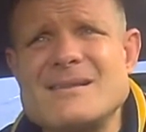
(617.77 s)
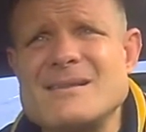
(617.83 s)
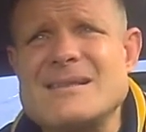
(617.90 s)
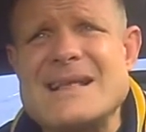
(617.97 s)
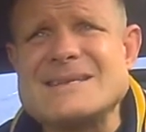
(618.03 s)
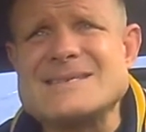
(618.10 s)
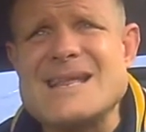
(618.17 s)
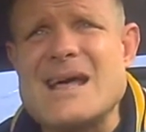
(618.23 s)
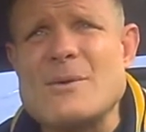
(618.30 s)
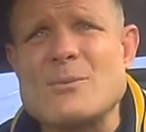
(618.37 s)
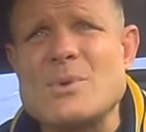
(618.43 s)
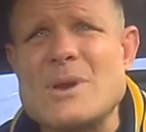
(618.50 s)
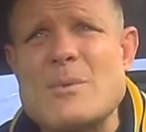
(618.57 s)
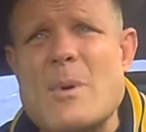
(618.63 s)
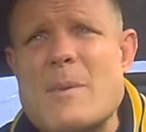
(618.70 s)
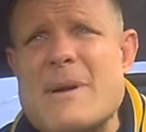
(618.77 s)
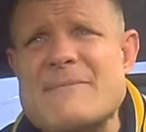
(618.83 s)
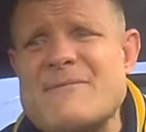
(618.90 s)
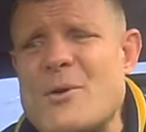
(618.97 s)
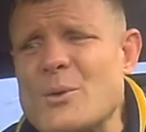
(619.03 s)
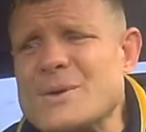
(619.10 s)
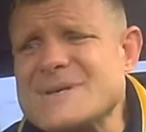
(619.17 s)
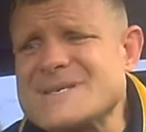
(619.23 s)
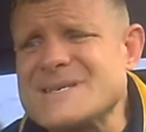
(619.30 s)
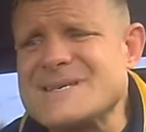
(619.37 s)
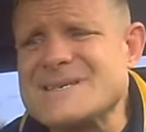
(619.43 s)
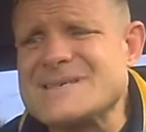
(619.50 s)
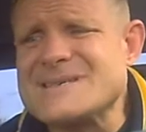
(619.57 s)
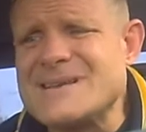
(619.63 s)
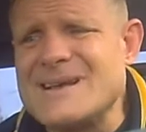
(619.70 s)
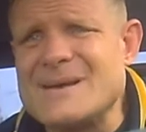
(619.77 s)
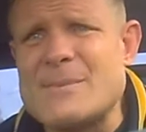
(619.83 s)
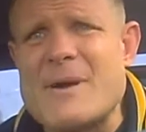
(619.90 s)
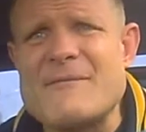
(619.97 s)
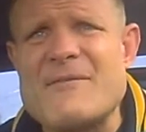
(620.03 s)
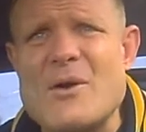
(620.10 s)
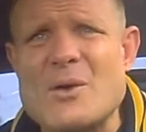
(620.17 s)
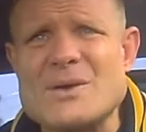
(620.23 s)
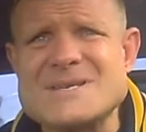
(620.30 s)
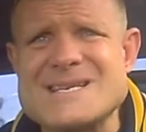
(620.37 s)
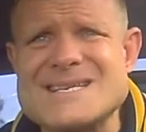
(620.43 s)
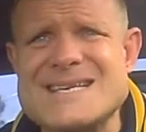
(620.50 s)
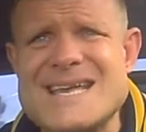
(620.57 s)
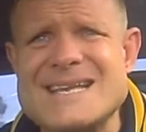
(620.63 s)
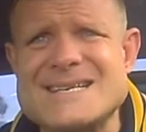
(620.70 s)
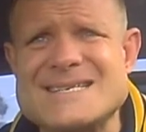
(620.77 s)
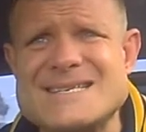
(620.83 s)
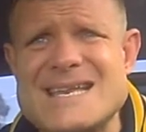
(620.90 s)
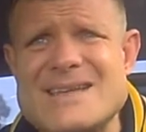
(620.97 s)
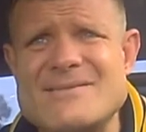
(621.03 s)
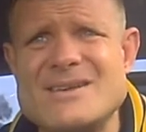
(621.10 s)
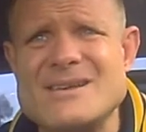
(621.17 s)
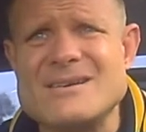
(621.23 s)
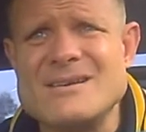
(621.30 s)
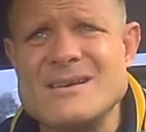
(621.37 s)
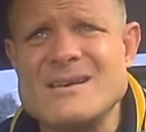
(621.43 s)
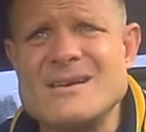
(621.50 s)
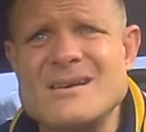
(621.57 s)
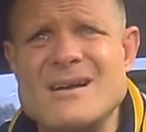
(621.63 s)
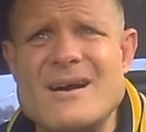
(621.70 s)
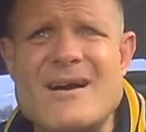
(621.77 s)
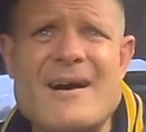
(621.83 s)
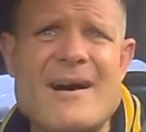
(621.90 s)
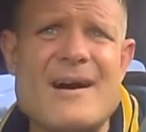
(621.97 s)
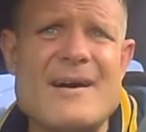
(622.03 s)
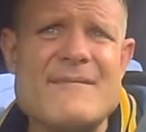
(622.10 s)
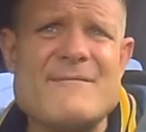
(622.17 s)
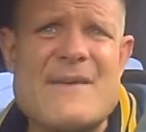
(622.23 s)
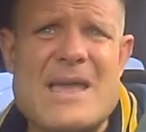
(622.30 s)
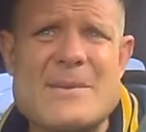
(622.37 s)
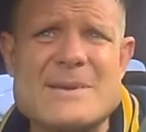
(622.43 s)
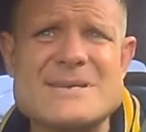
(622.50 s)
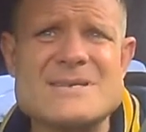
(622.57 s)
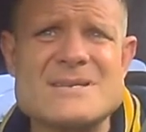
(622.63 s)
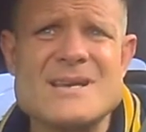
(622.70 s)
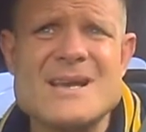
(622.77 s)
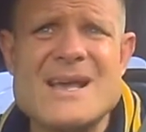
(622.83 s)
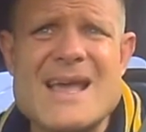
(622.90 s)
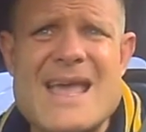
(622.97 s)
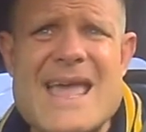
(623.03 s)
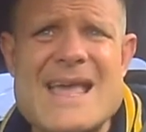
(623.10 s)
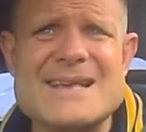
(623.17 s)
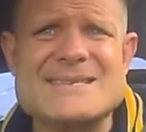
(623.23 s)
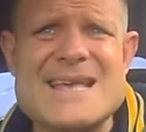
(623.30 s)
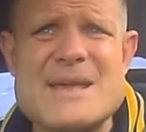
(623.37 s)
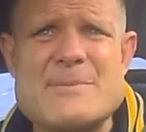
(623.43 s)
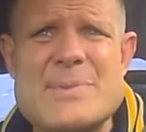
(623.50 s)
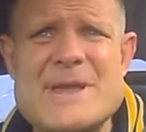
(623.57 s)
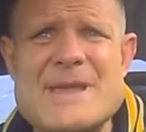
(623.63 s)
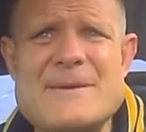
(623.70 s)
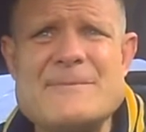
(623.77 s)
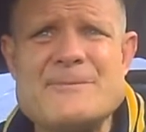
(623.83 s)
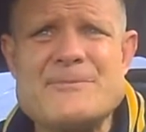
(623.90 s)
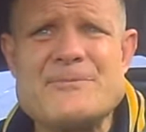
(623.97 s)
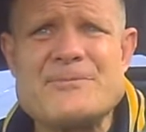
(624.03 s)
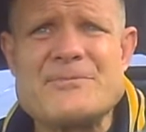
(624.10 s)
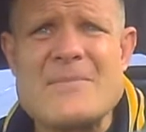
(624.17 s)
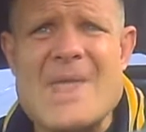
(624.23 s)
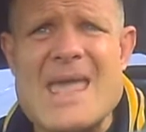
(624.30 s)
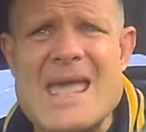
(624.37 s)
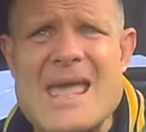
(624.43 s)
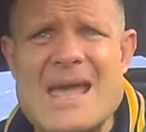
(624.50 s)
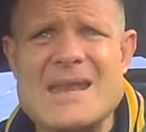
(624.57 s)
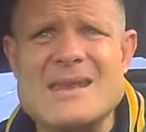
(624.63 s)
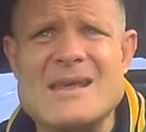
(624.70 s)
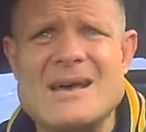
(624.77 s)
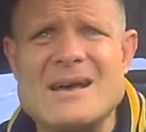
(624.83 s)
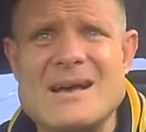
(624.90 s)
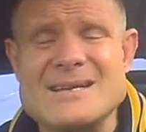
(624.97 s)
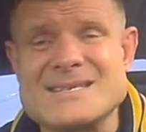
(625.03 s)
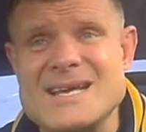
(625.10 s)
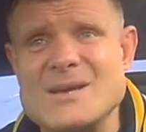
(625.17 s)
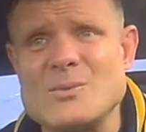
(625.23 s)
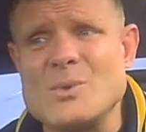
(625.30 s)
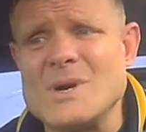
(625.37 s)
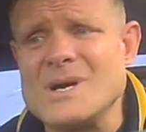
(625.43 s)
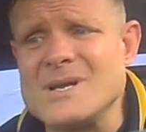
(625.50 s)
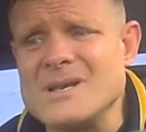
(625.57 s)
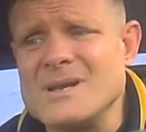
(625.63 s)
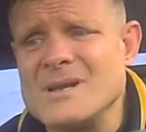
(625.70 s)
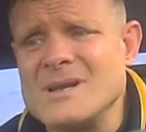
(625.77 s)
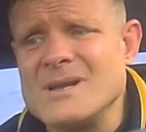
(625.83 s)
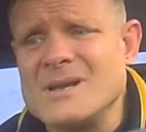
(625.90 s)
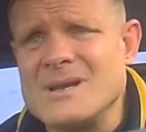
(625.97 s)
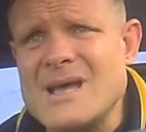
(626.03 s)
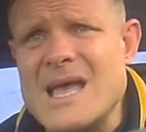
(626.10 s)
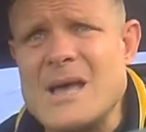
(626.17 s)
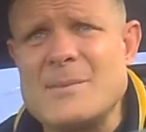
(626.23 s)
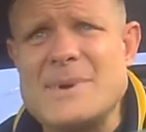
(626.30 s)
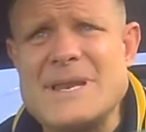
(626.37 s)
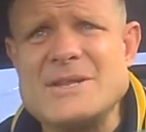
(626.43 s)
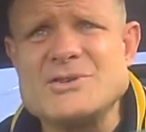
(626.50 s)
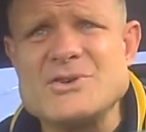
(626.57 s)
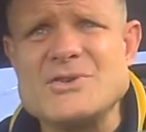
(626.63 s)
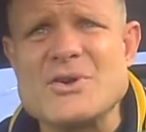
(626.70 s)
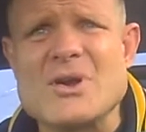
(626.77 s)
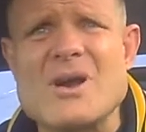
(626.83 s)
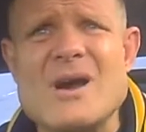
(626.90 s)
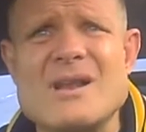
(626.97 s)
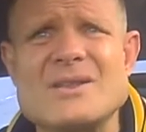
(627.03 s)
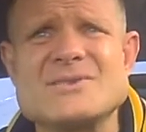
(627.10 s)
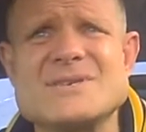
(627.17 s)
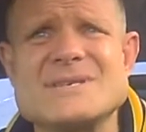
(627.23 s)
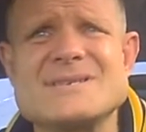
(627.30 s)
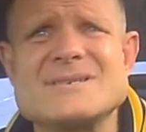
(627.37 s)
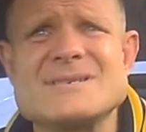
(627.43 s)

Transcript: that's not really what my focus is. My focus is getting Stevia famous ASAP. And I'll tell you what, how many junior colleges